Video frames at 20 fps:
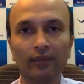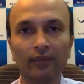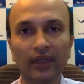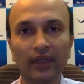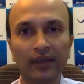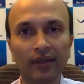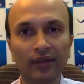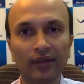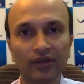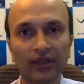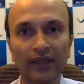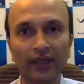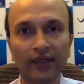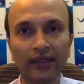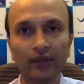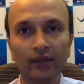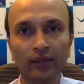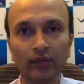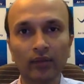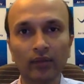There is a
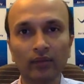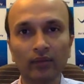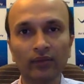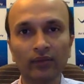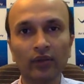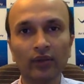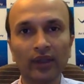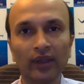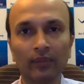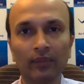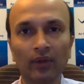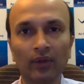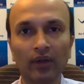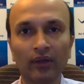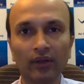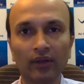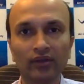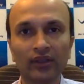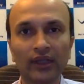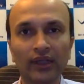charting tool. You can plot
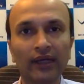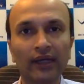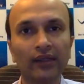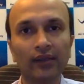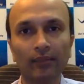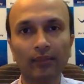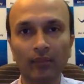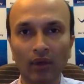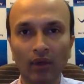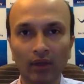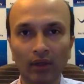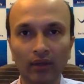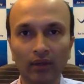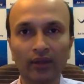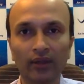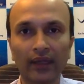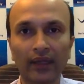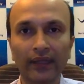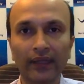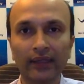your charts, plot your
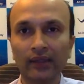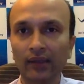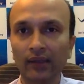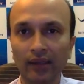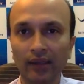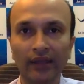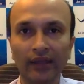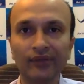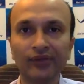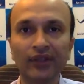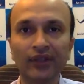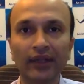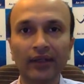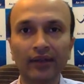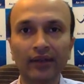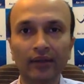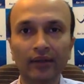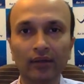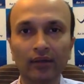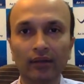cycles, and share it
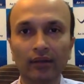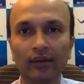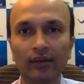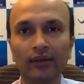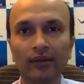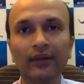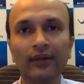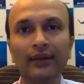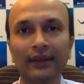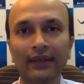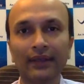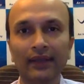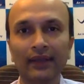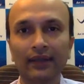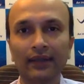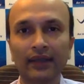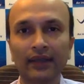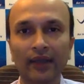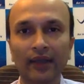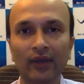across.
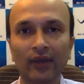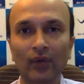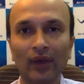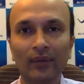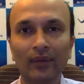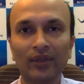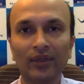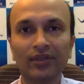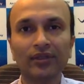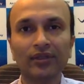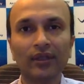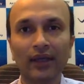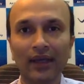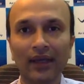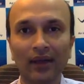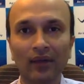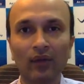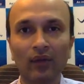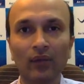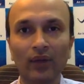Thank you very much. Have
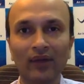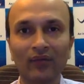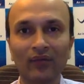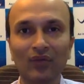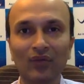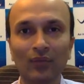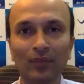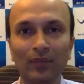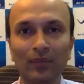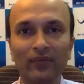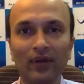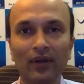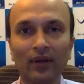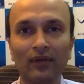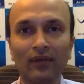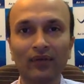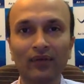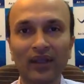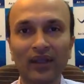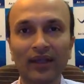a wonderful
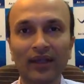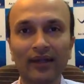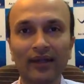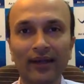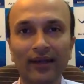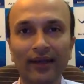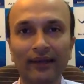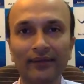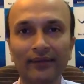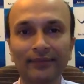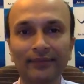weekend ahead.